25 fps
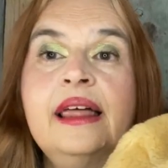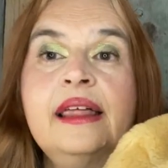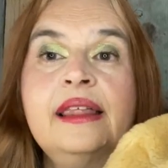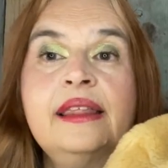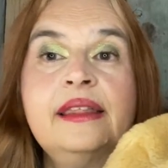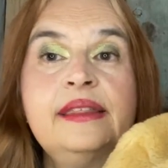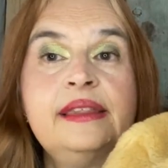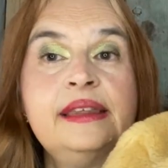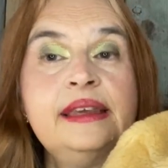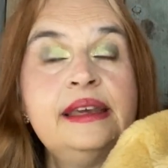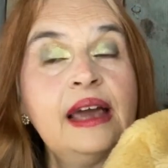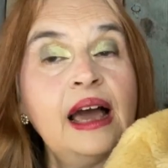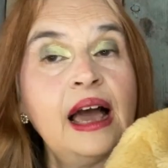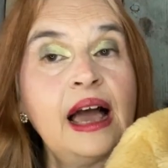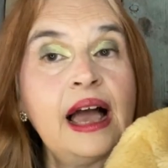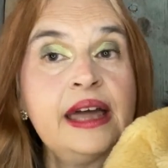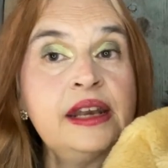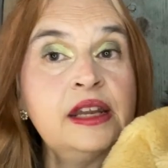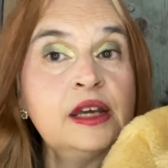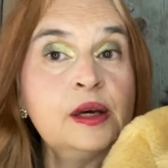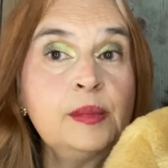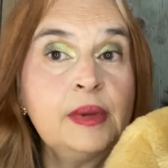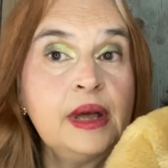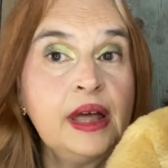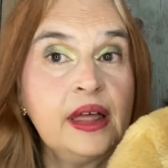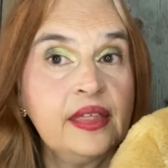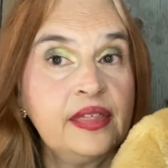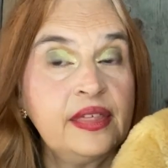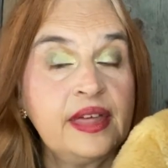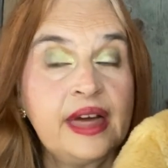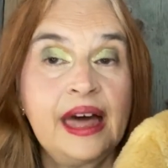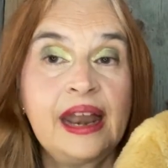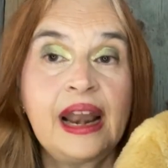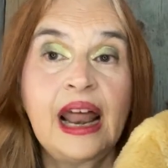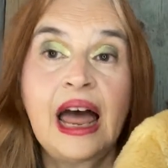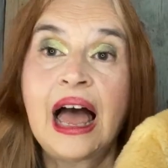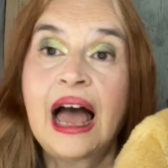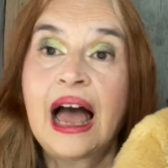The item
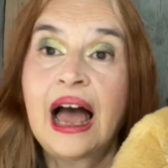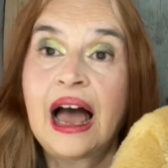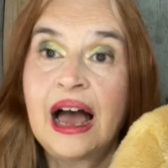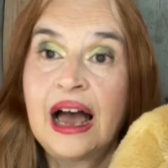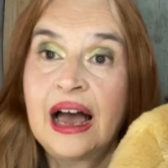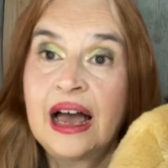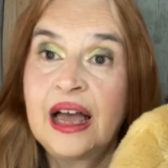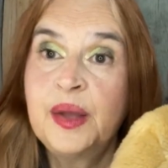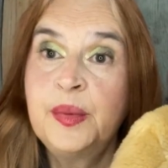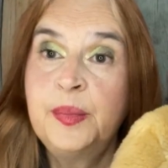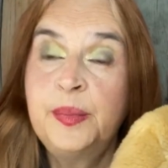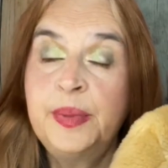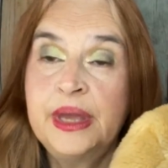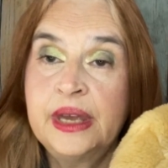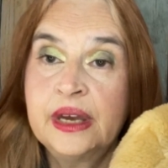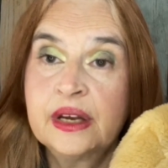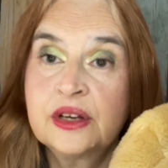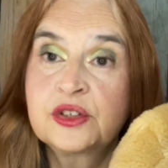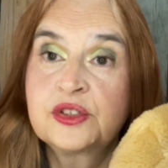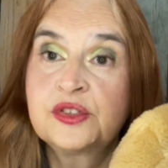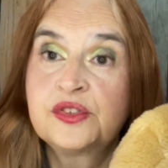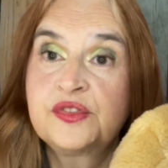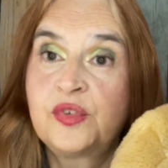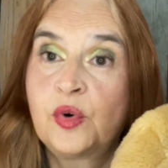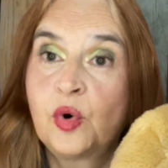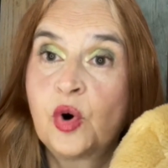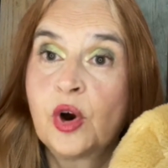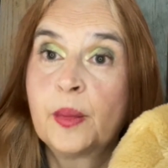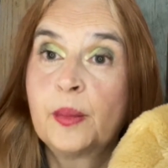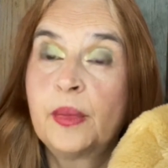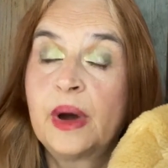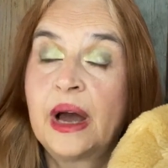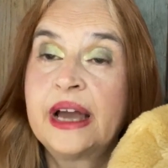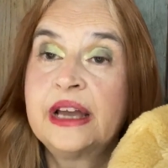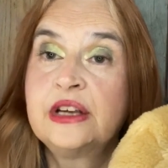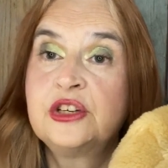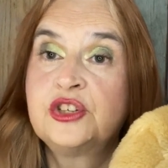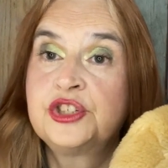that I picked for
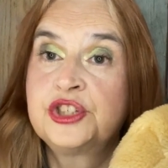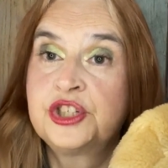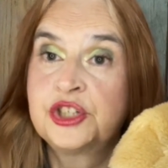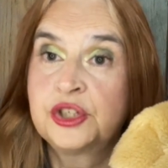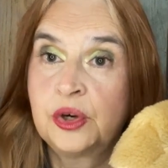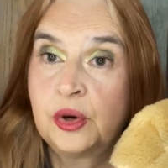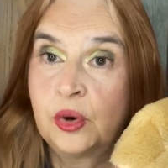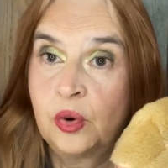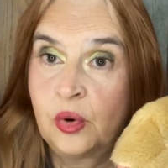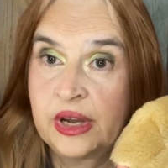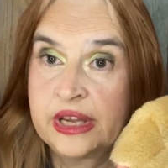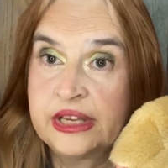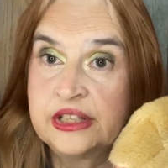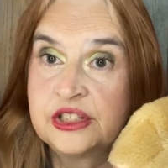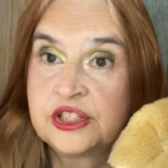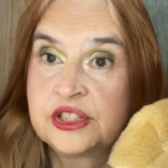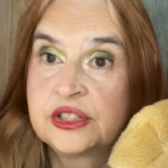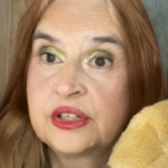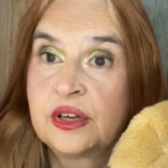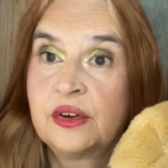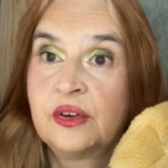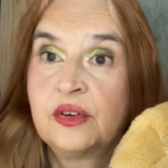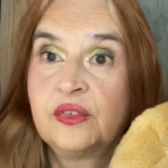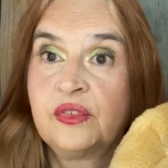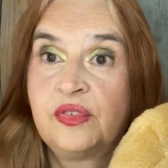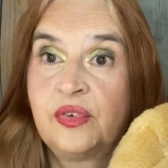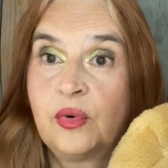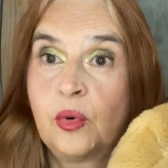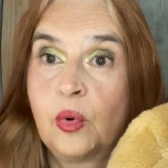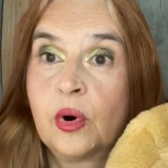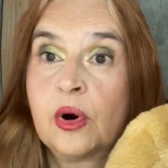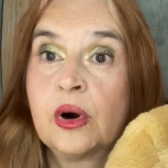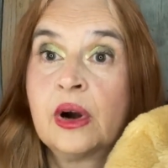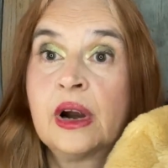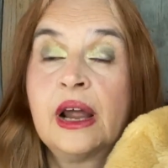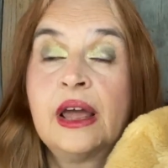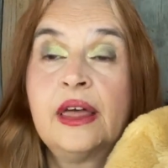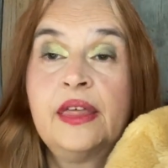my choice
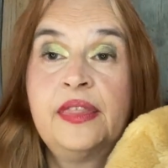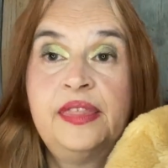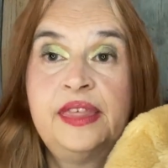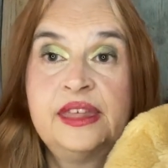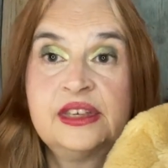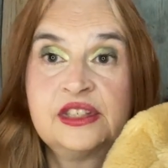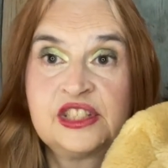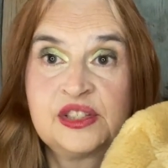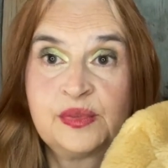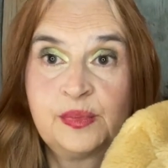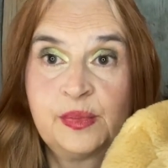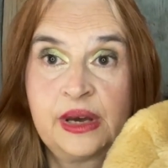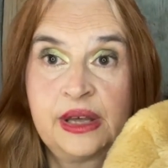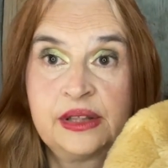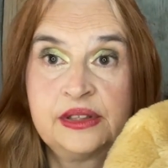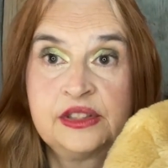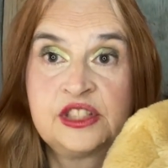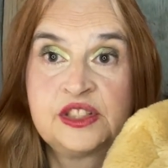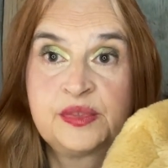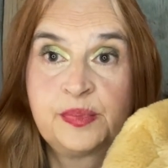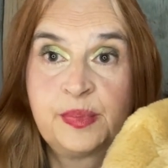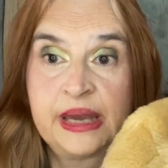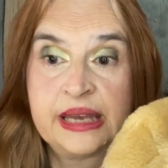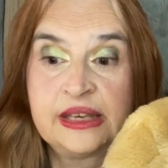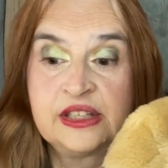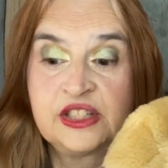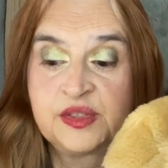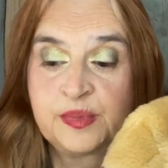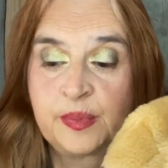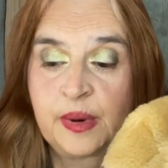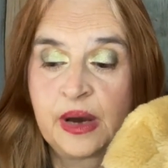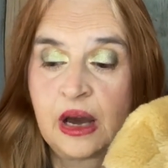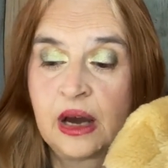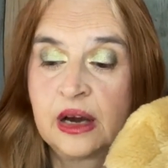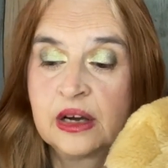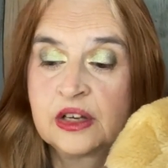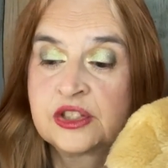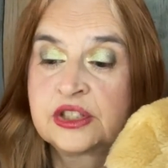for this month's base
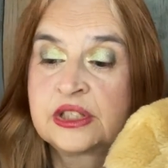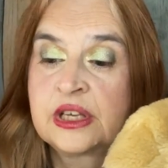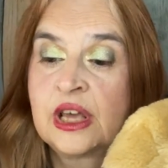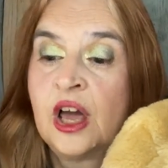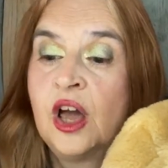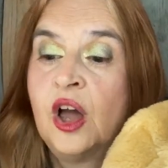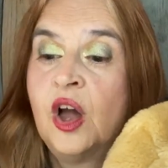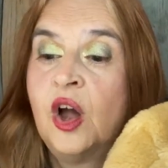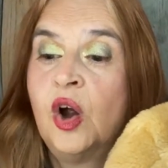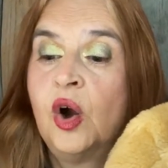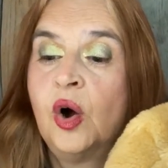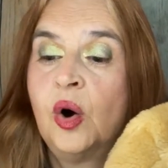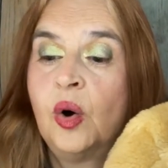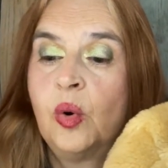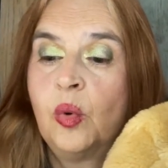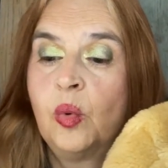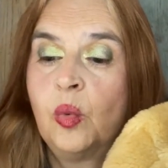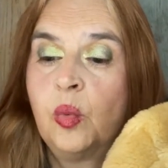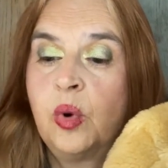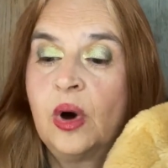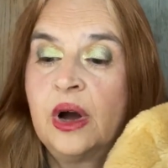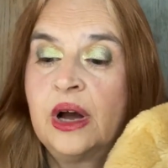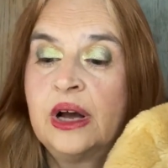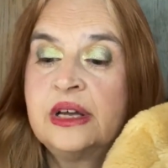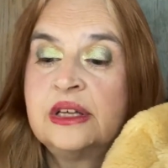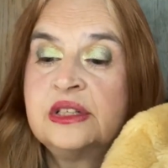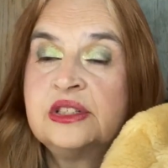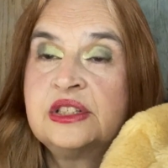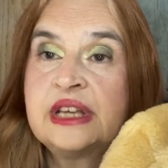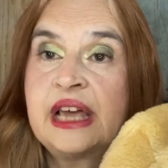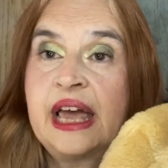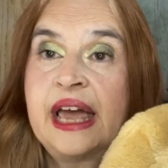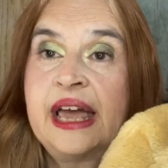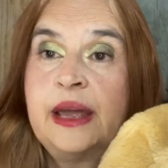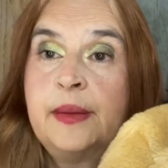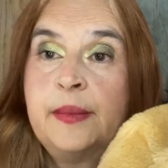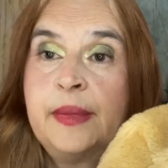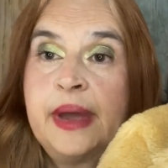box was
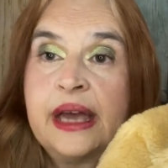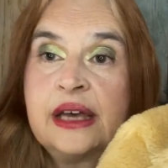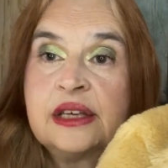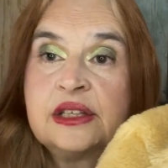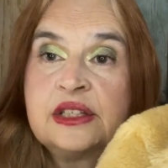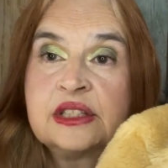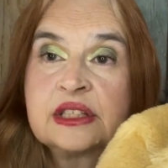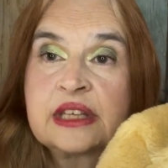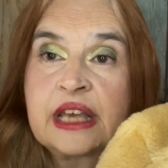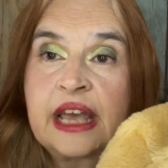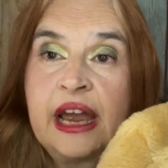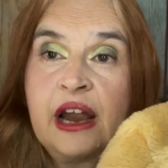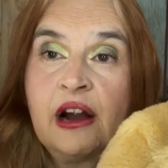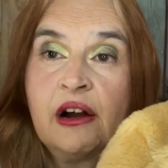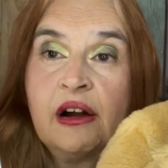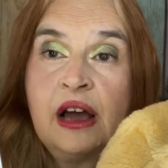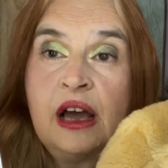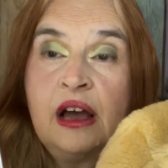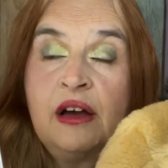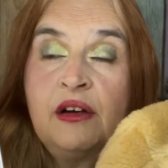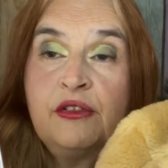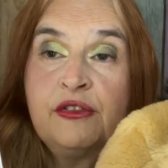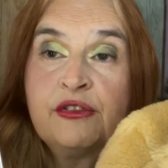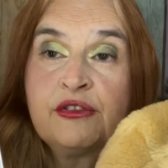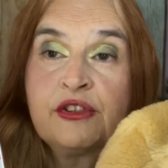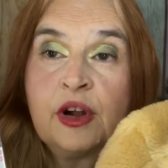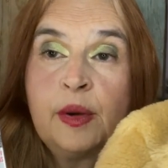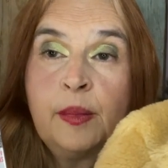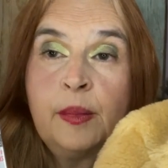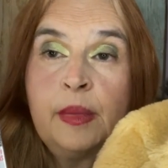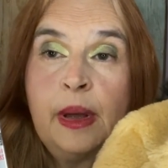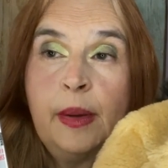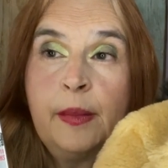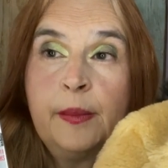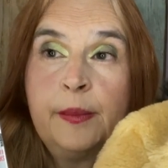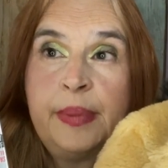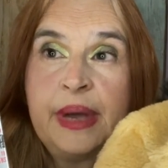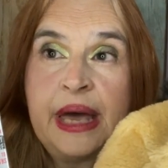a mascara from
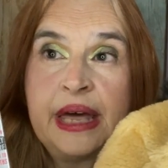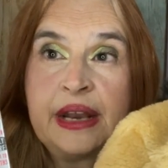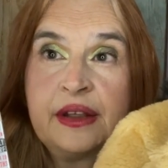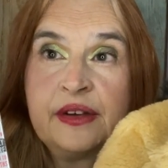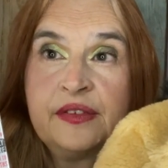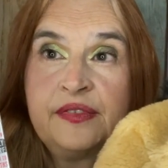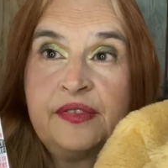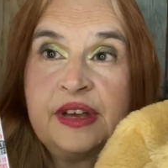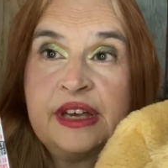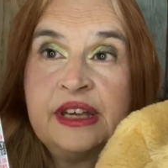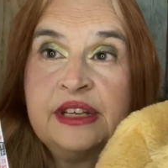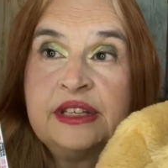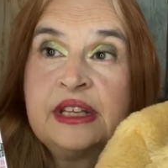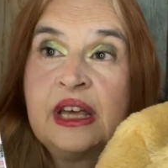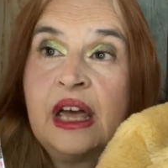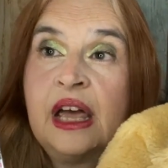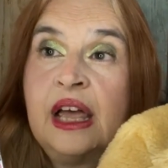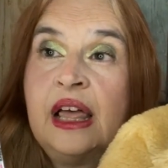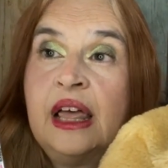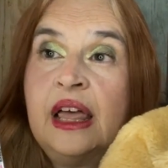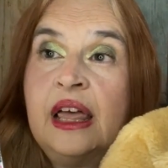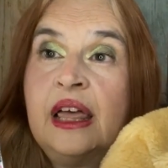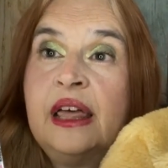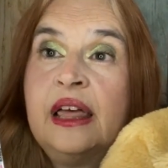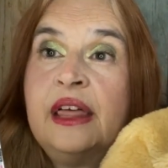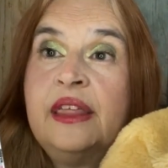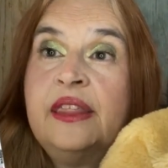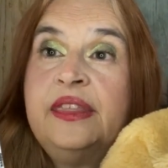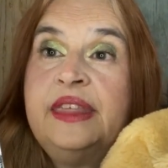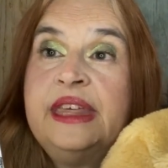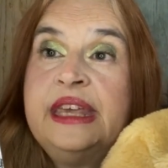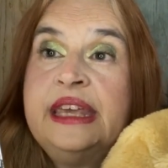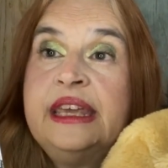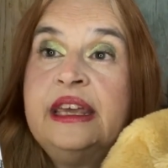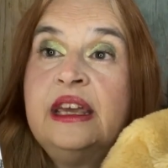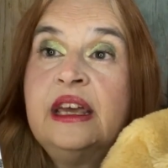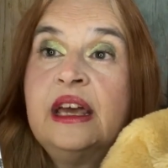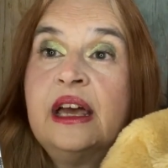Benefit,
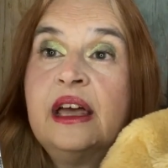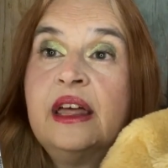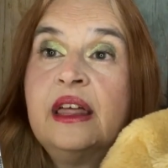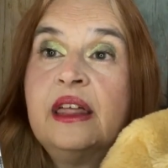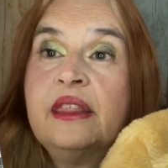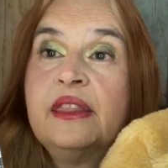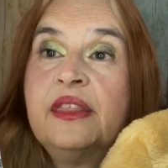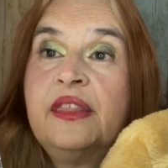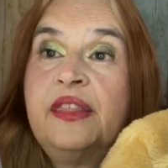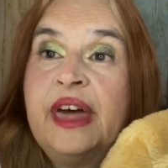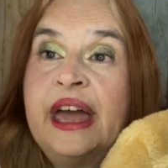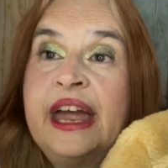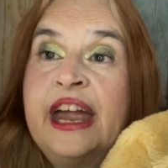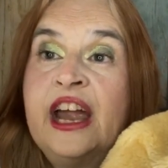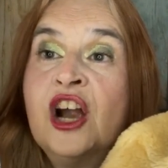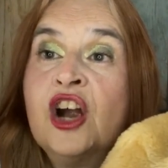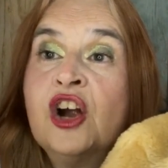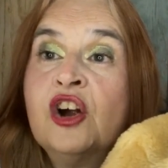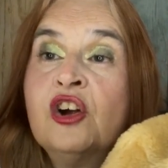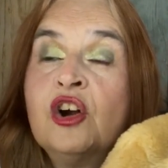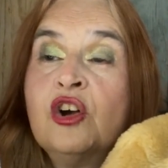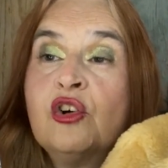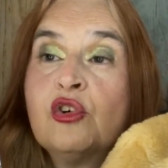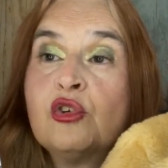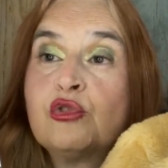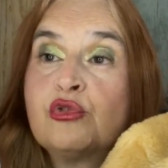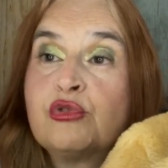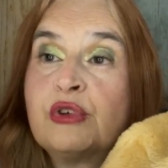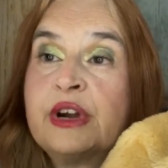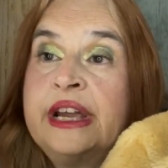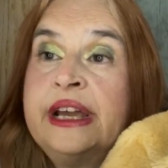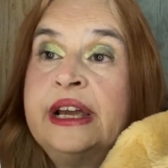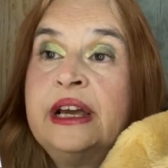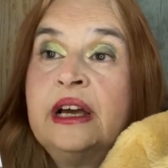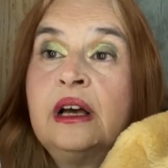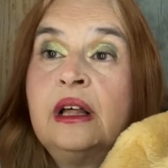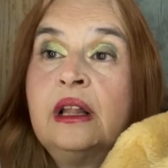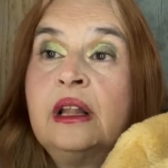the They're
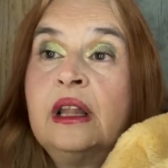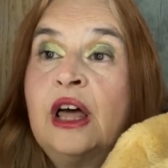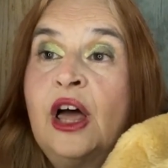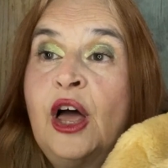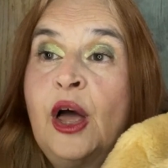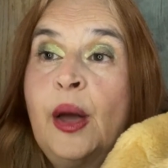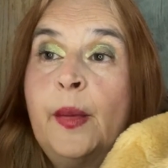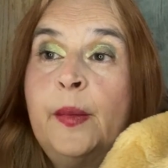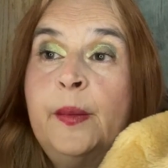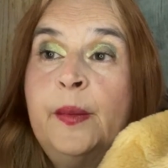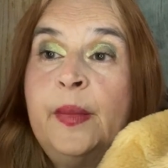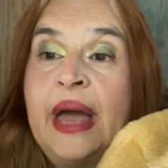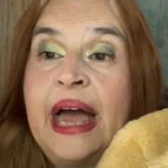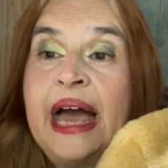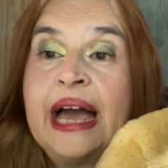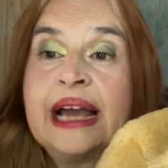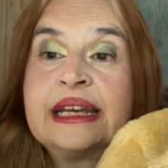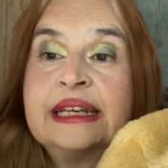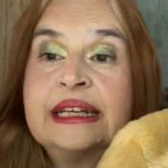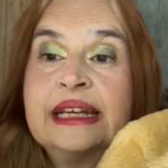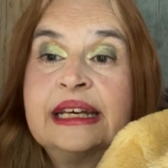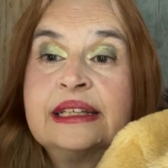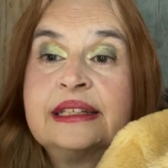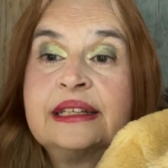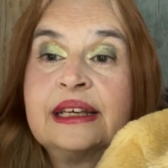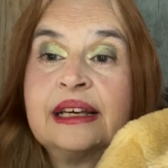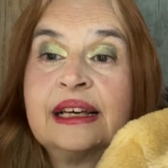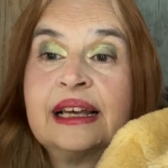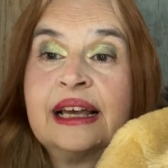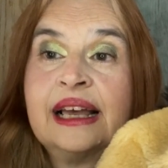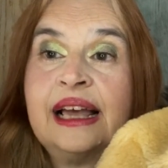Real Magnet,